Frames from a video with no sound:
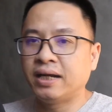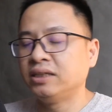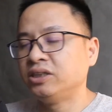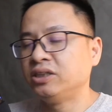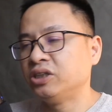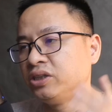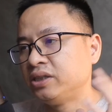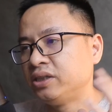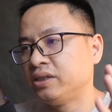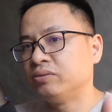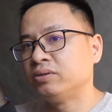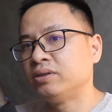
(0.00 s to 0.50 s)
I
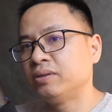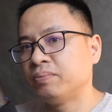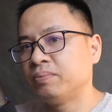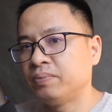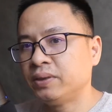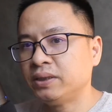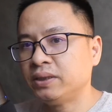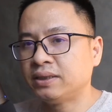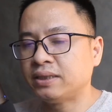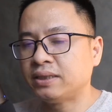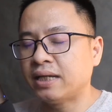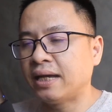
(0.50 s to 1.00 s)
just use the
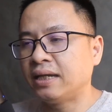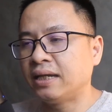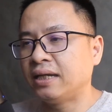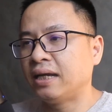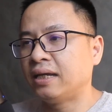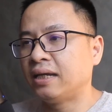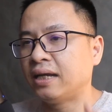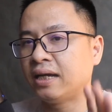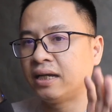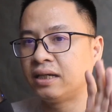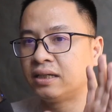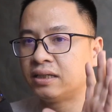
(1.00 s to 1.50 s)
preset
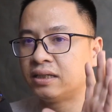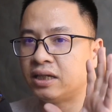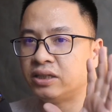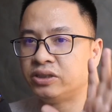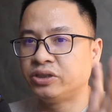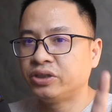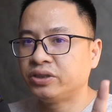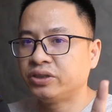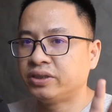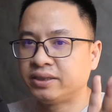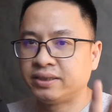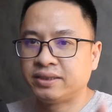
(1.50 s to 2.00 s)
and I
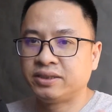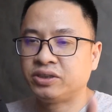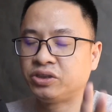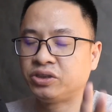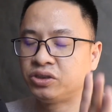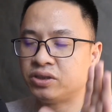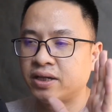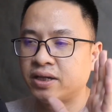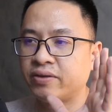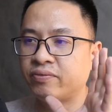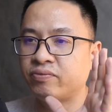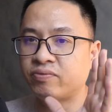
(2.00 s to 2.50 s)
just
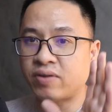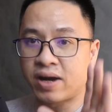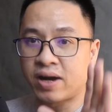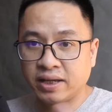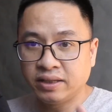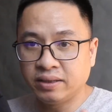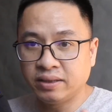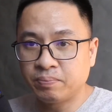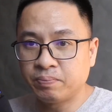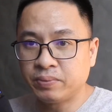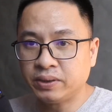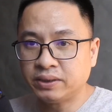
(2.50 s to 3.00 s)

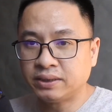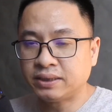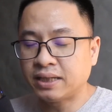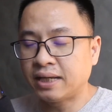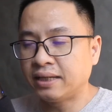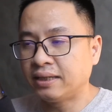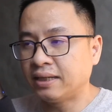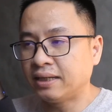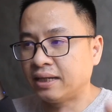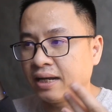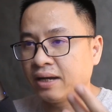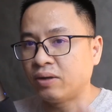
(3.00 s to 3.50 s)
find the
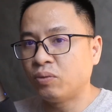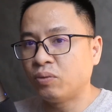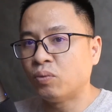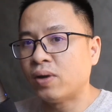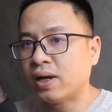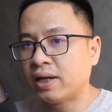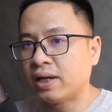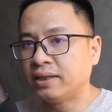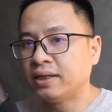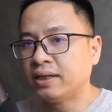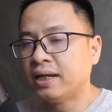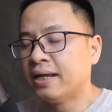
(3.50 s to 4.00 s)
preset that I
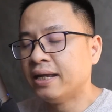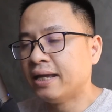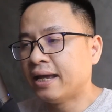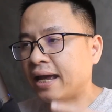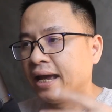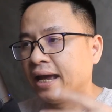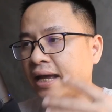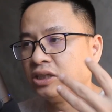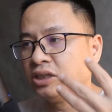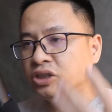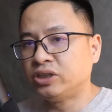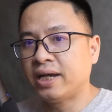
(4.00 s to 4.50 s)
want
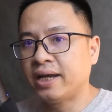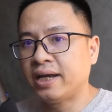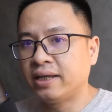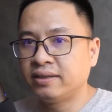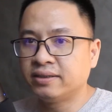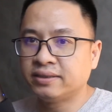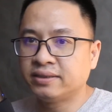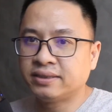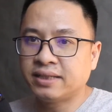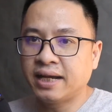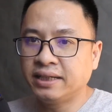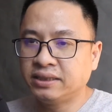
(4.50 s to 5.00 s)
and change
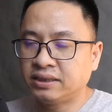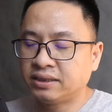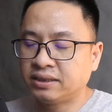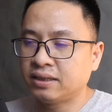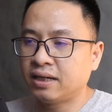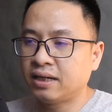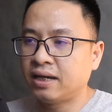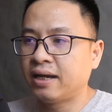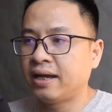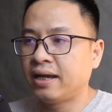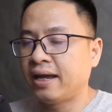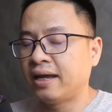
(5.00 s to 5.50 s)
the text,
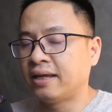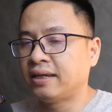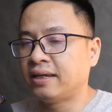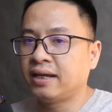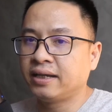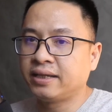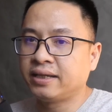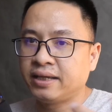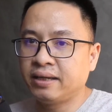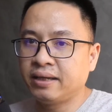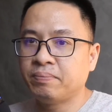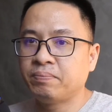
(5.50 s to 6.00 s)
and I
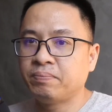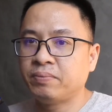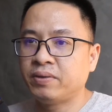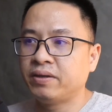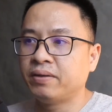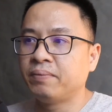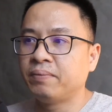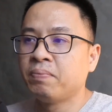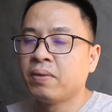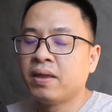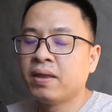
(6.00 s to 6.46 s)
keep the